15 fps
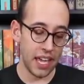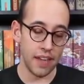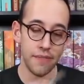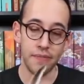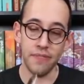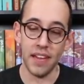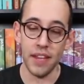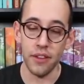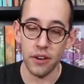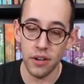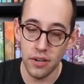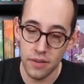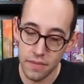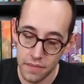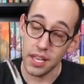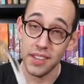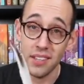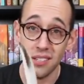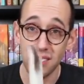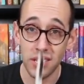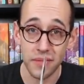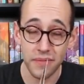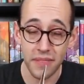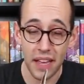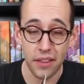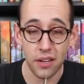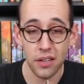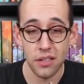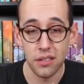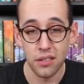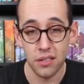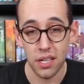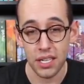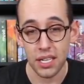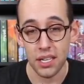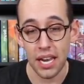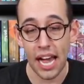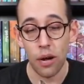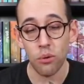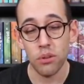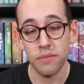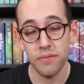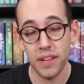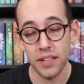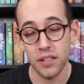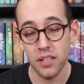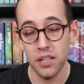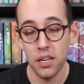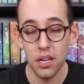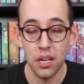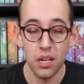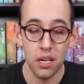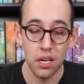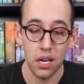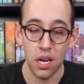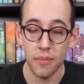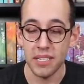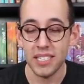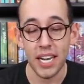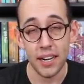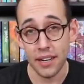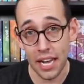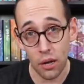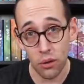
a feather, I think it's just a feather, like an owl feather. Um, it's not an